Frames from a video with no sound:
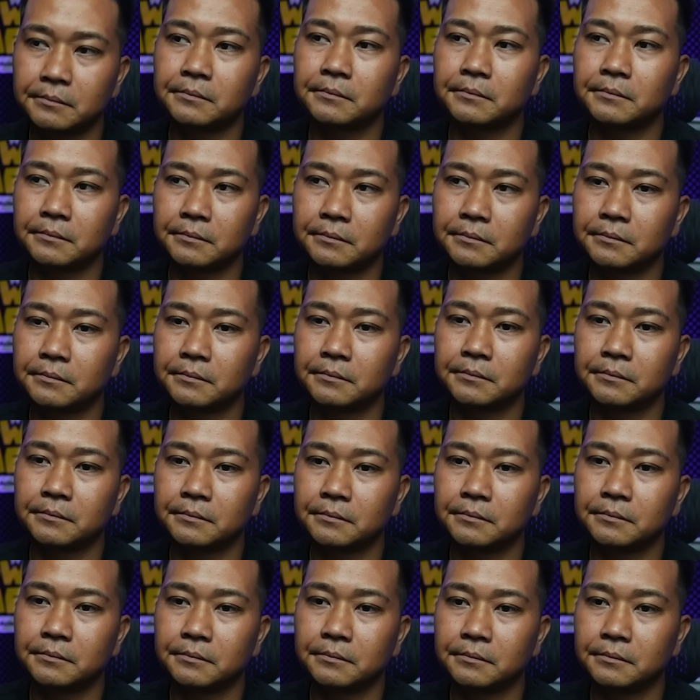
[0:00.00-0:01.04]

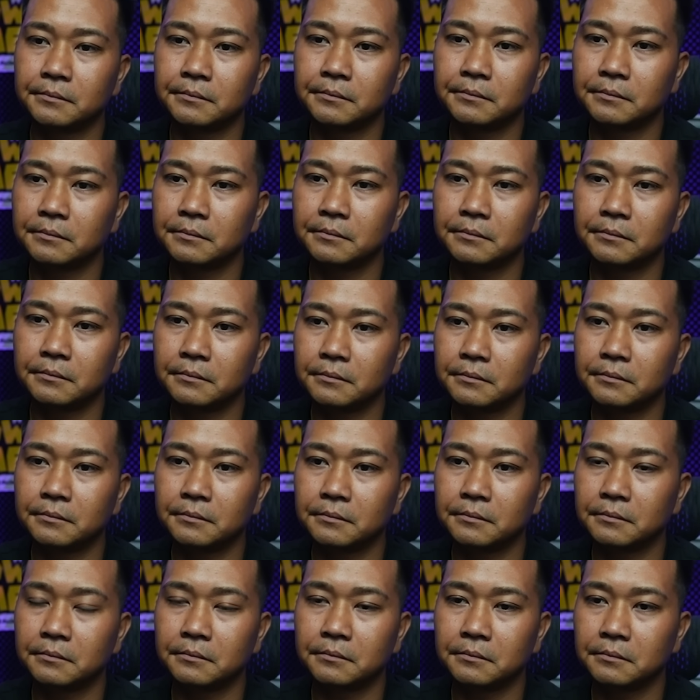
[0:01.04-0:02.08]

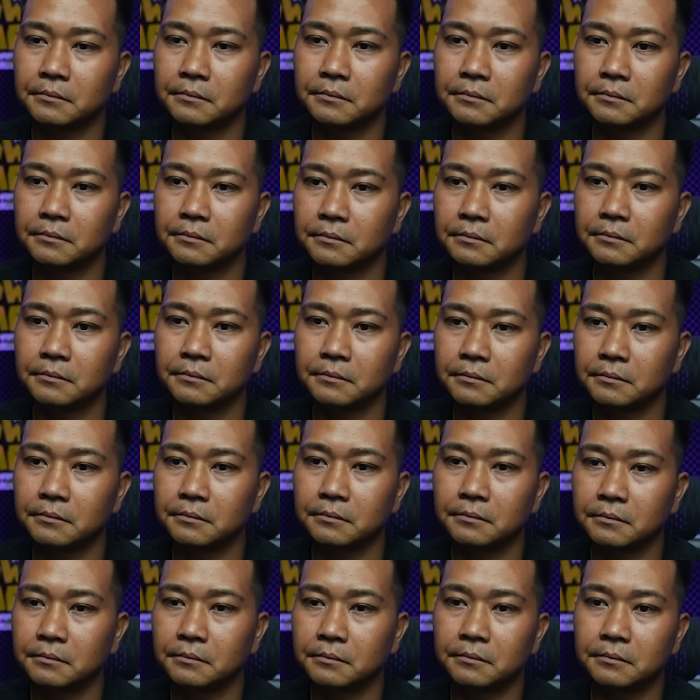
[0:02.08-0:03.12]

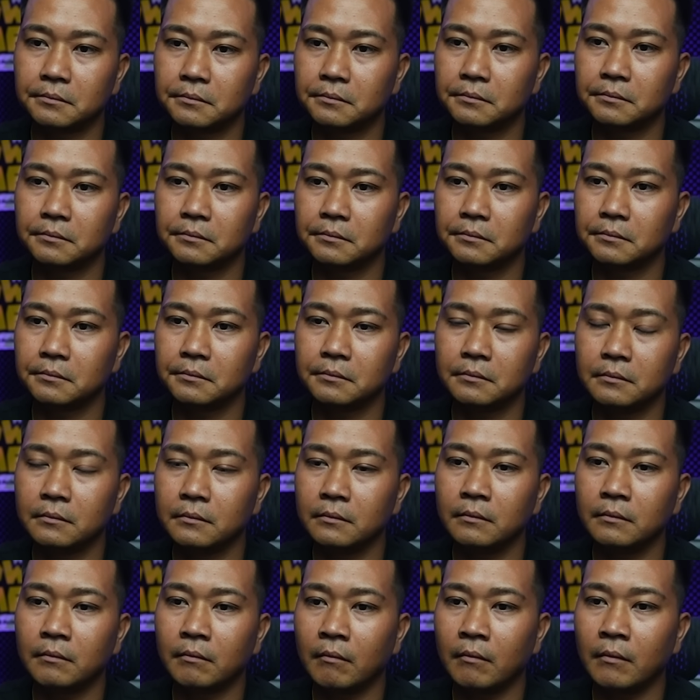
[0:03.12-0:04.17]

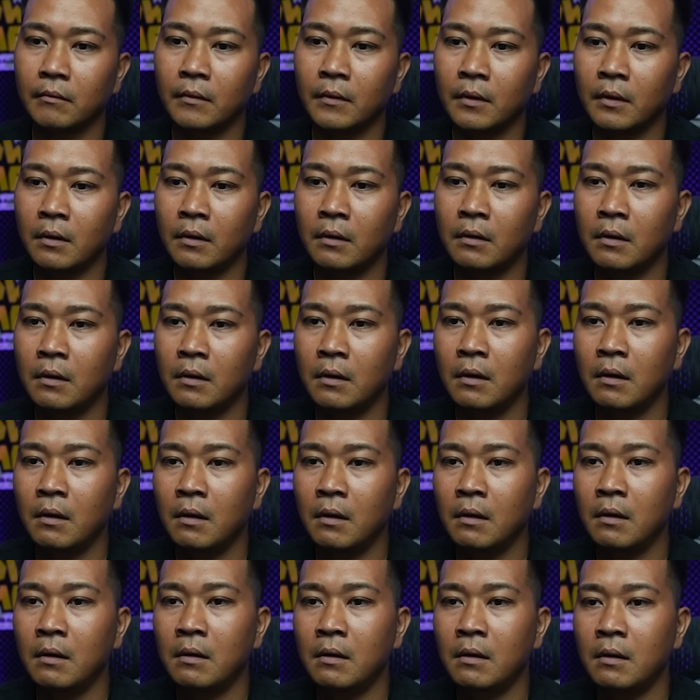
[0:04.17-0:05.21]

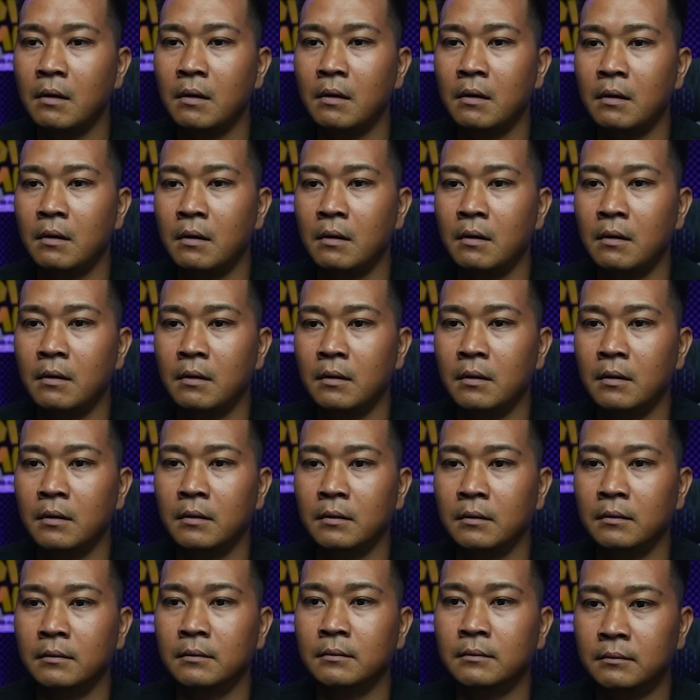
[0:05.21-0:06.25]

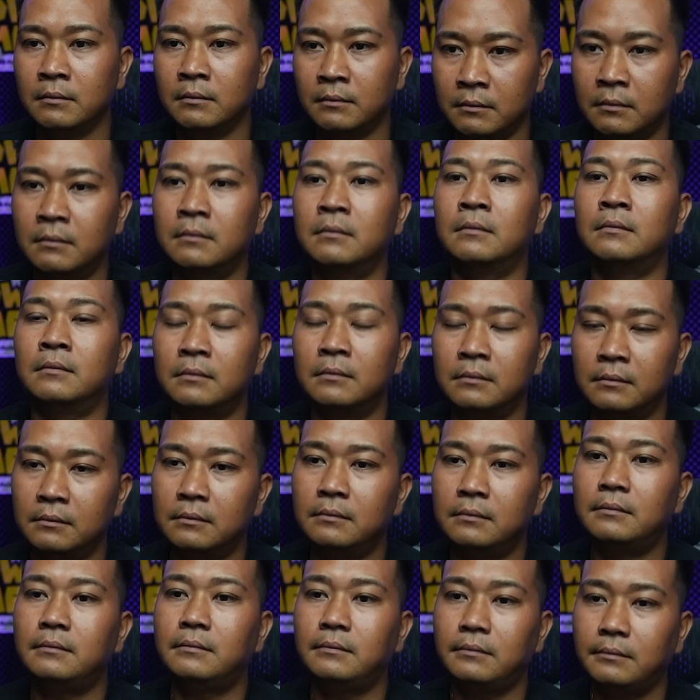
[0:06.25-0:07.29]

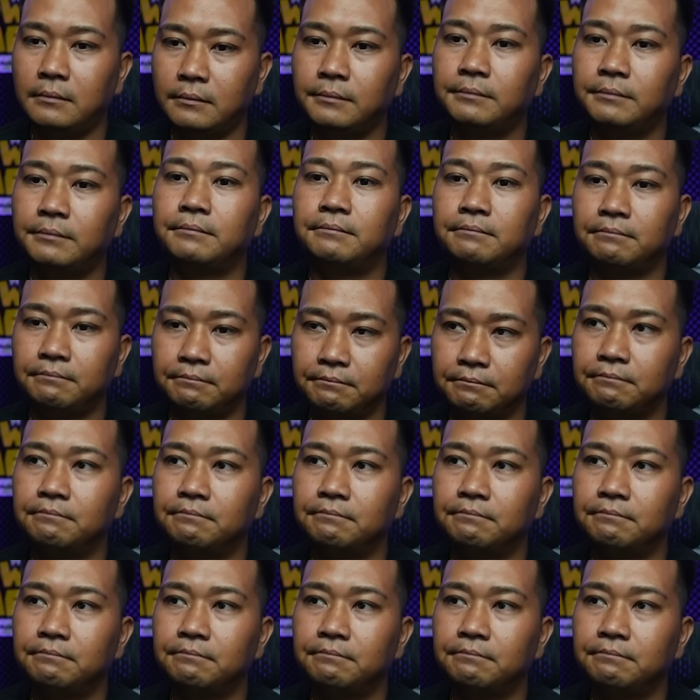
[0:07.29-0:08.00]
(silent)